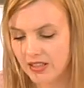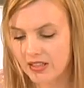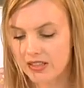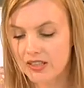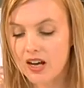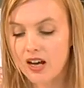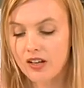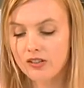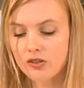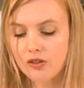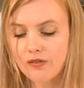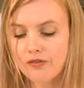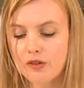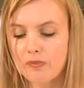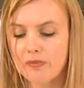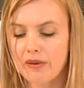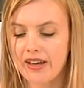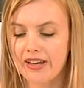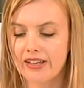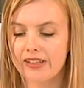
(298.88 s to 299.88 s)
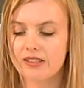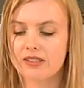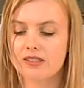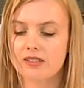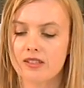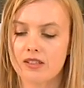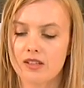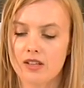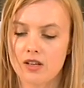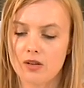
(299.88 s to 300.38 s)
going to cut off the base
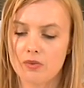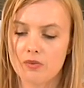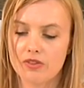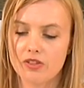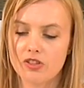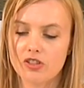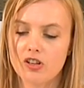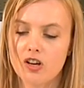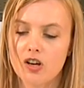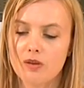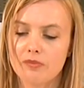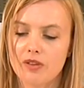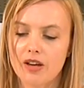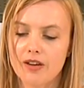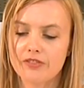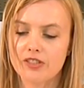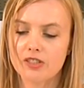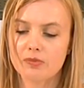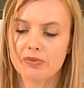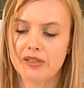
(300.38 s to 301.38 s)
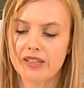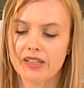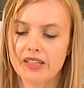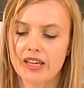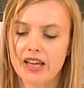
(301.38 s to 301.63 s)
with a sharp knife, just being